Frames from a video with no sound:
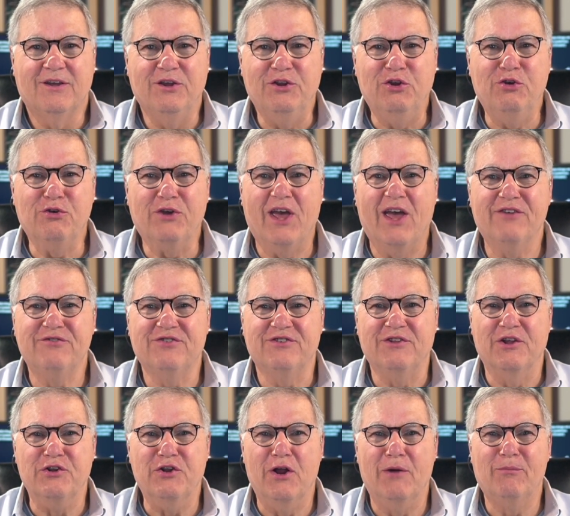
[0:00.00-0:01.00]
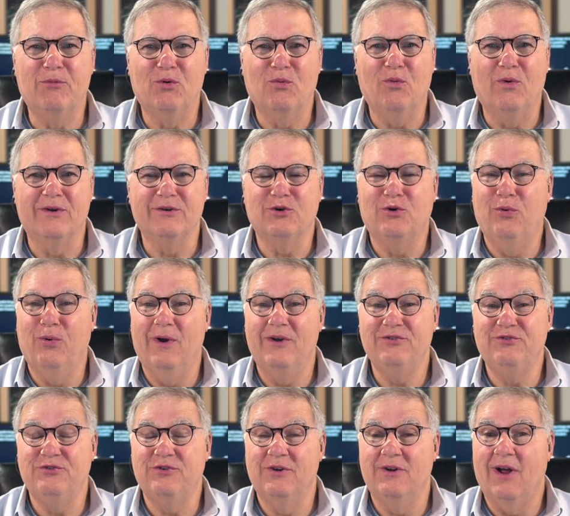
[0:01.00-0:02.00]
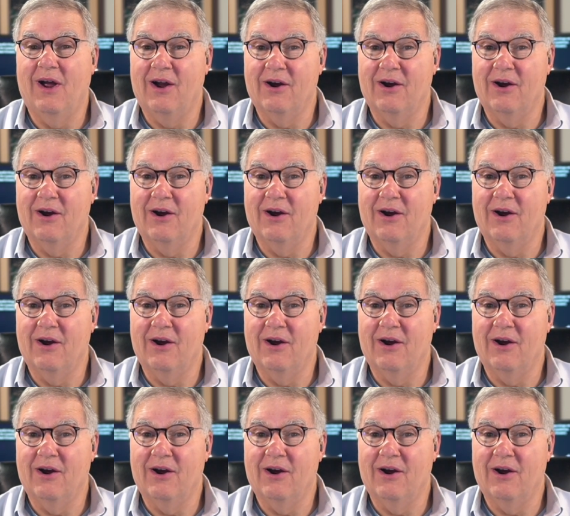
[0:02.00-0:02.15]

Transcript: Can you guess the number one question